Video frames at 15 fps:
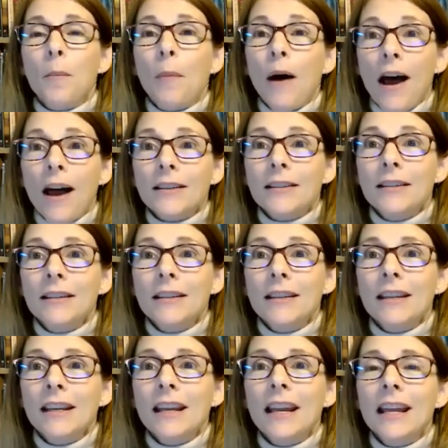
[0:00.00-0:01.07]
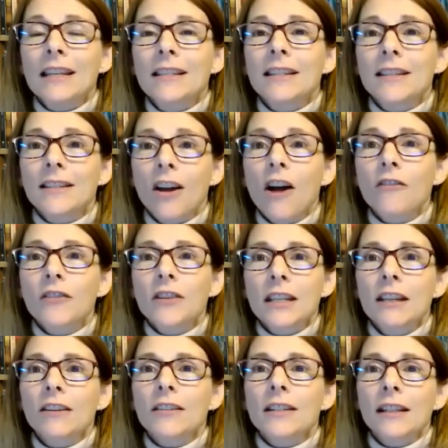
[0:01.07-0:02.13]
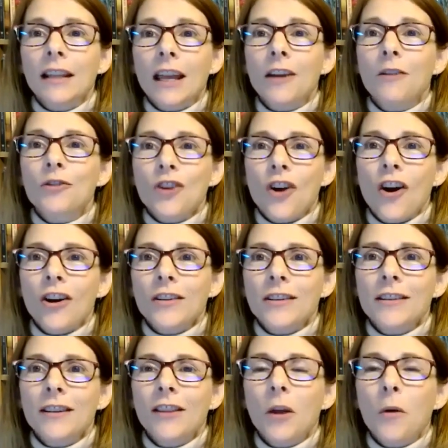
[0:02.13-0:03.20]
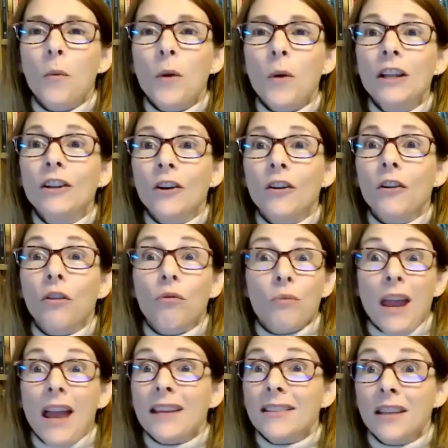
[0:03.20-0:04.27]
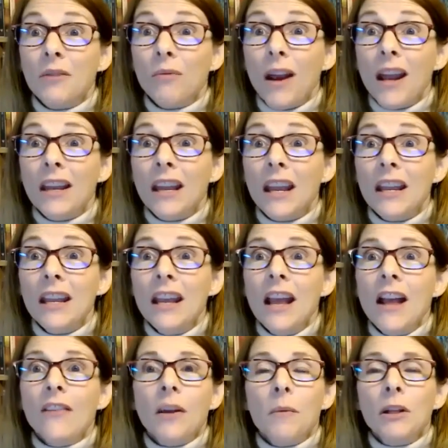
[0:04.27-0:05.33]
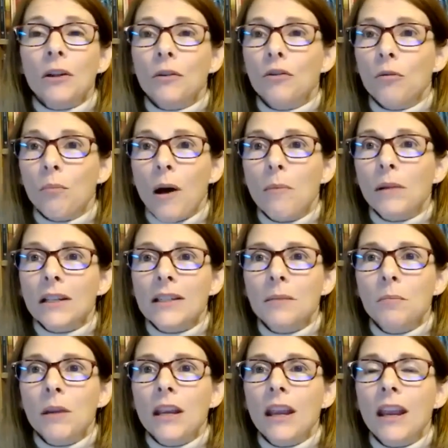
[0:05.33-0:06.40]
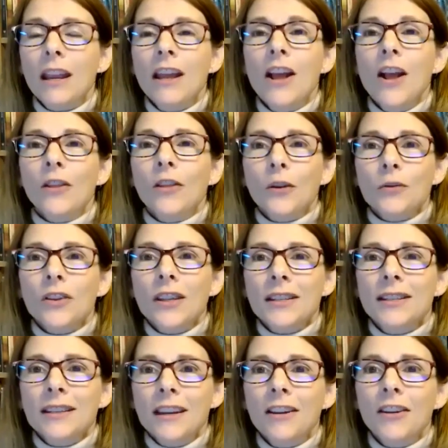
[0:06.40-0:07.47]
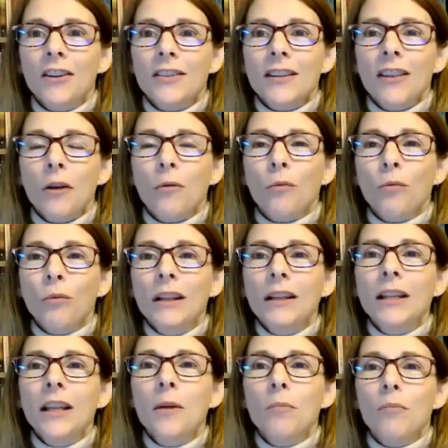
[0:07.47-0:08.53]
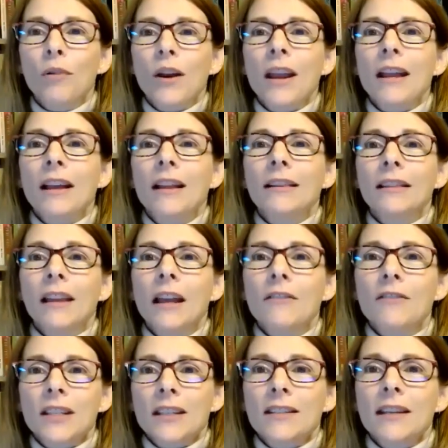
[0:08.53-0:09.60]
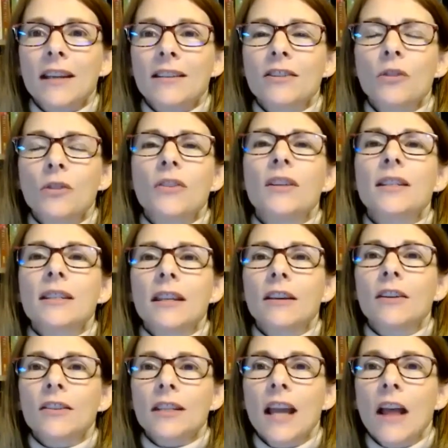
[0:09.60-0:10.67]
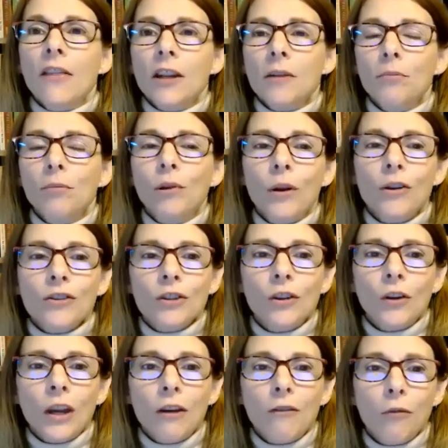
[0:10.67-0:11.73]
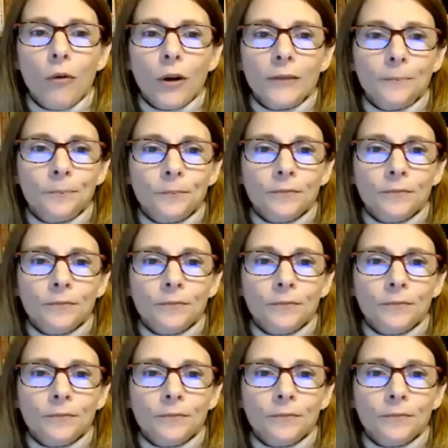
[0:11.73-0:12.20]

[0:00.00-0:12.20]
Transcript: but it's the soft skills in language arts that we learn through essay writing, that we learn through public speaking. Those are the skills that really bring life success. Those are the skills that employers are looking for.